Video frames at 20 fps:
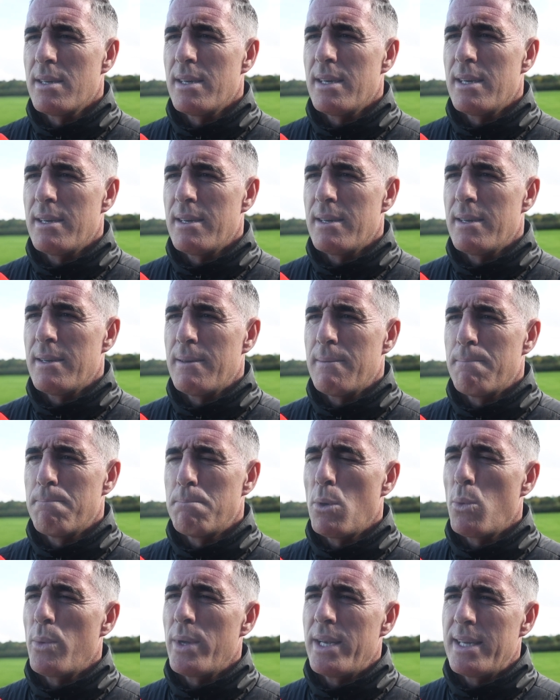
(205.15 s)

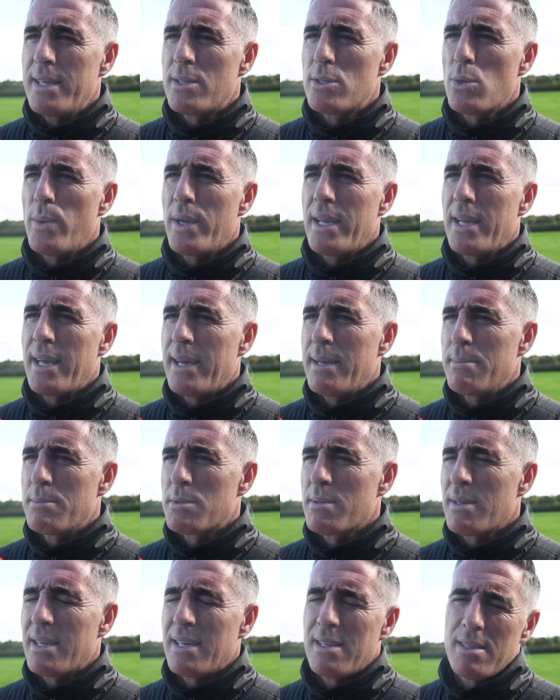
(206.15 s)
but we need to win
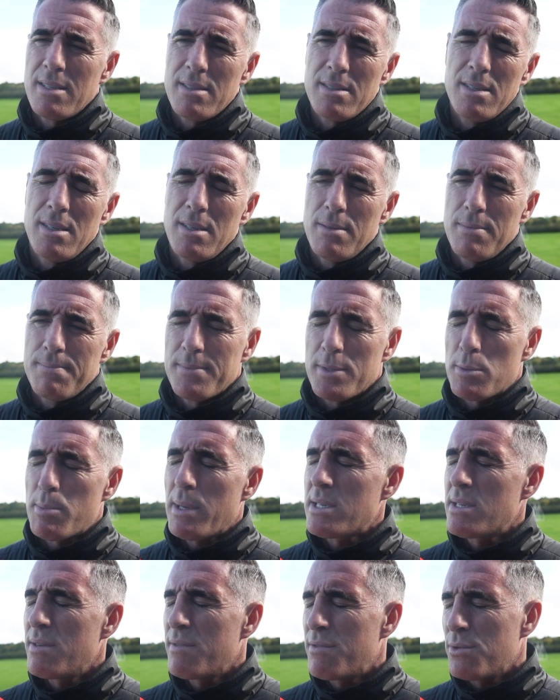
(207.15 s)
games, and
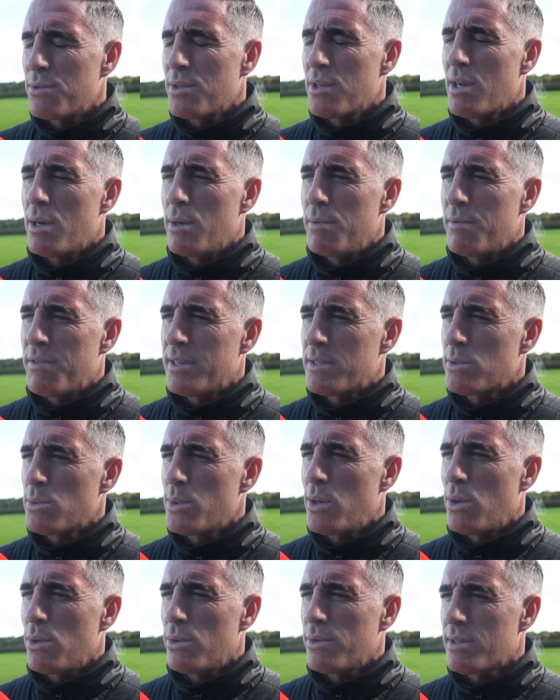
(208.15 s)
especially in front of your home fans.
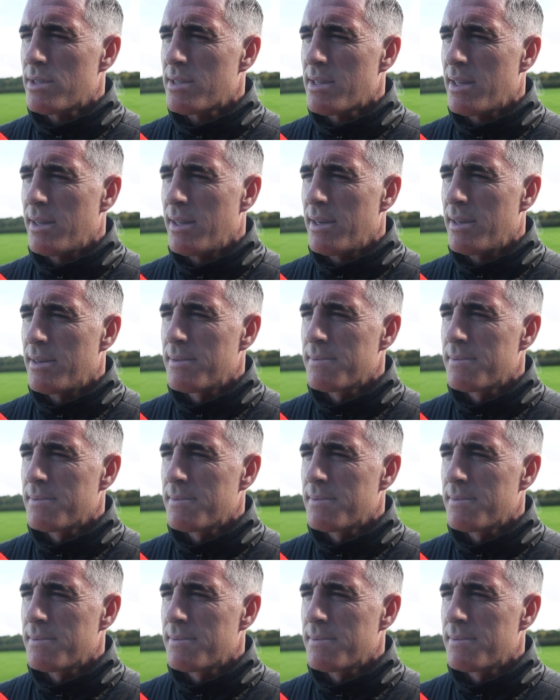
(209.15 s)
We all understand that.